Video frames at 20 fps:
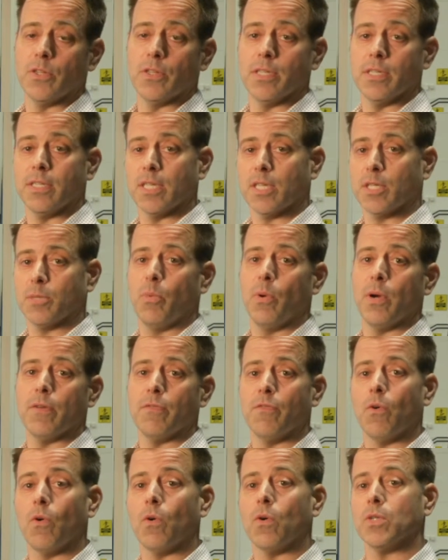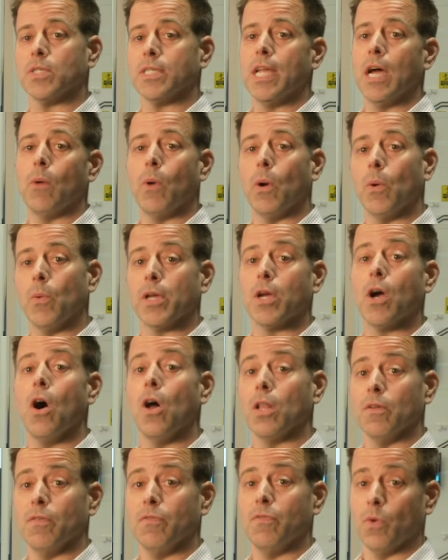So the six point four is now what we
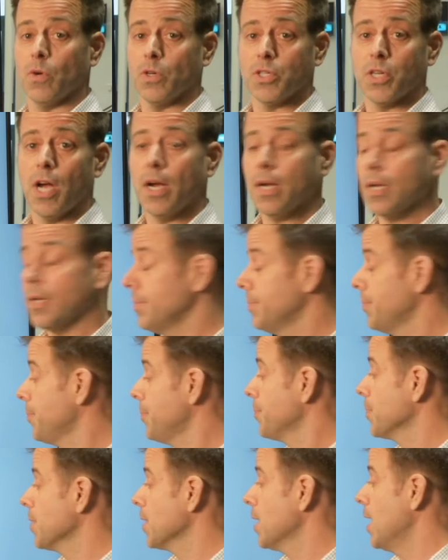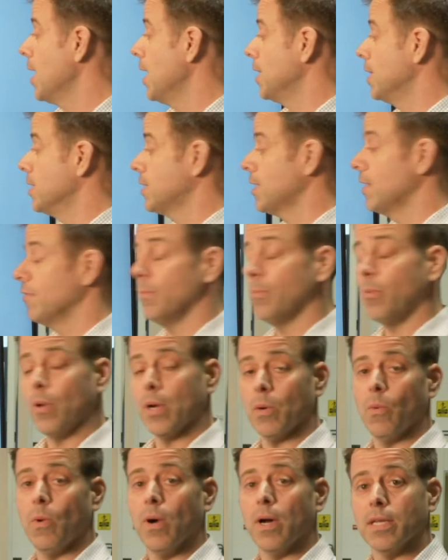call a foreshock, and the seven
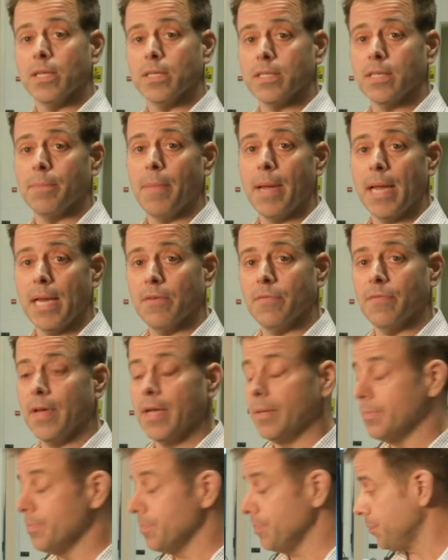point one is the main event.